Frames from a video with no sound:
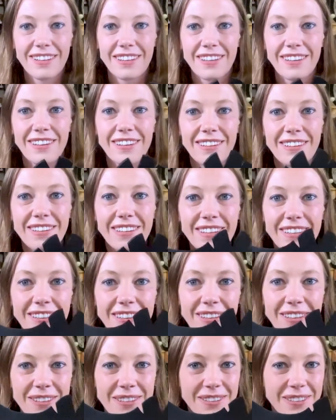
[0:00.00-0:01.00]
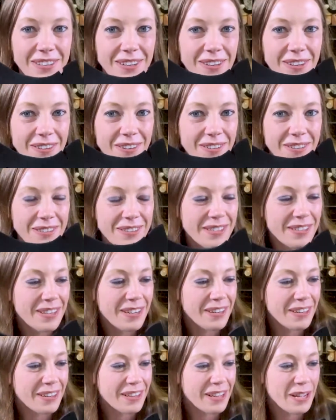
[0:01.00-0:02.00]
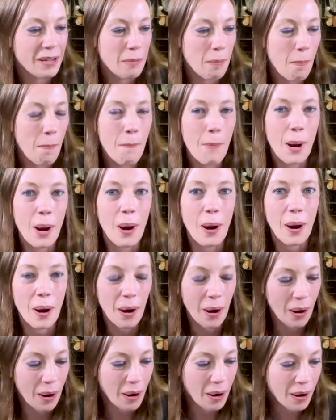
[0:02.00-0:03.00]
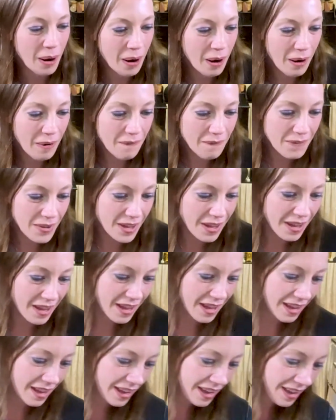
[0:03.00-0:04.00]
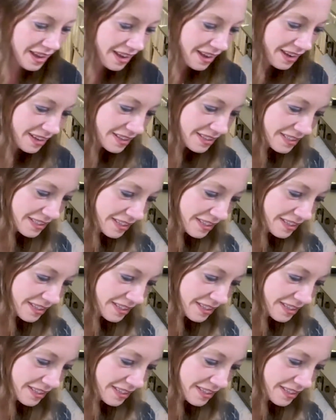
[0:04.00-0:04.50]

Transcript: Look at those holes, they're like perfect.